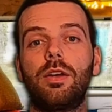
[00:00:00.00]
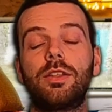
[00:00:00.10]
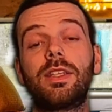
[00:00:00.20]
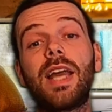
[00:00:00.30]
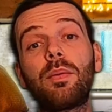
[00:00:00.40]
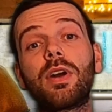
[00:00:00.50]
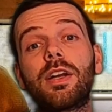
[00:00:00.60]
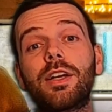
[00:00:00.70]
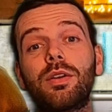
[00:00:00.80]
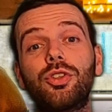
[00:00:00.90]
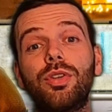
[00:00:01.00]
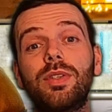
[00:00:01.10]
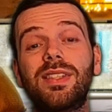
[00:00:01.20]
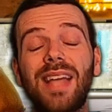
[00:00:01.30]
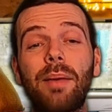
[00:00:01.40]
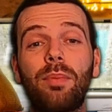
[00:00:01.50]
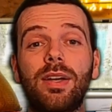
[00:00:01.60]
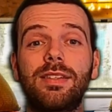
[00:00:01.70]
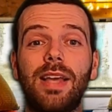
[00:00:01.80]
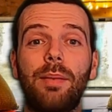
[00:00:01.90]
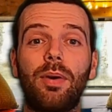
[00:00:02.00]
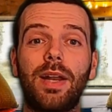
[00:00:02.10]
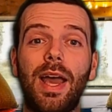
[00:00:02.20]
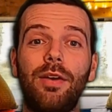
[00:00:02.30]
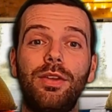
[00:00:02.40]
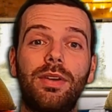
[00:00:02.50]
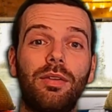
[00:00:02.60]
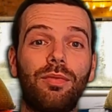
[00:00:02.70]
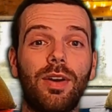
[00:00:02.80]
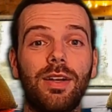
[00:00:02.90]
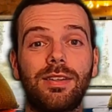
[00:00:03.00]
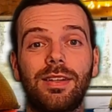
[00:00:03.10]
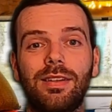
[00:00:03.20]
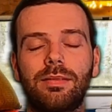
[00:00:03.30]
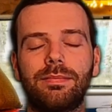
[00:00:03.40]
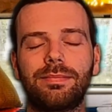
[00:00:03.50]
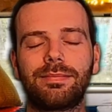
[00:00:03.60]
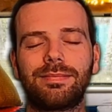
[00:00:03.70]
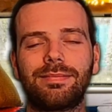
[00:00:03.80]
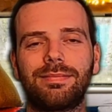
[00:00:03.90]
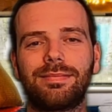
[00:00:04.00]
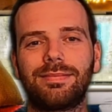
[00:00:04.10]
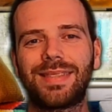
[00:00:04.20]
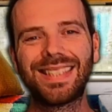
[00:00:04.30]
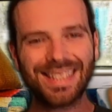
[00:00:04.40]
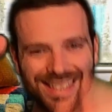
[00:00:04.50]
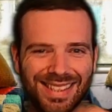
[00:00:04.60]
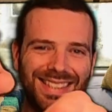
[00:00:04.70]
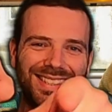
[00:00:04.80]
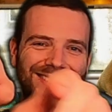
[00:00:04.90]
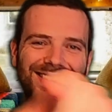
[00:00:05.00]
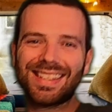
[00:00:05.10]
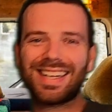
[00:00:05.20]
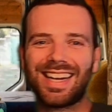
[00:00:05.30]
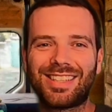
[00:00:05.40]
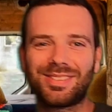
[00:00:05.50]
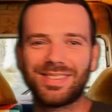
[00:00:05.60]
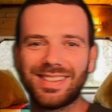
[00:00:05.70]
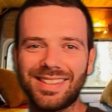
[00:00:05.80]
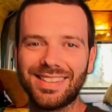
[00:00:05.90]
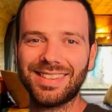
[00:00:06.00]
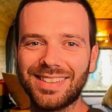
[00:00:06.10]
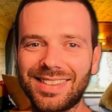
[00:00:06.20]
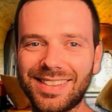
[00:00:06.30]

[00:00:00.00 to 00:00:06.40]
So now we're going to go through step by step on how you can invert... go on to the next one.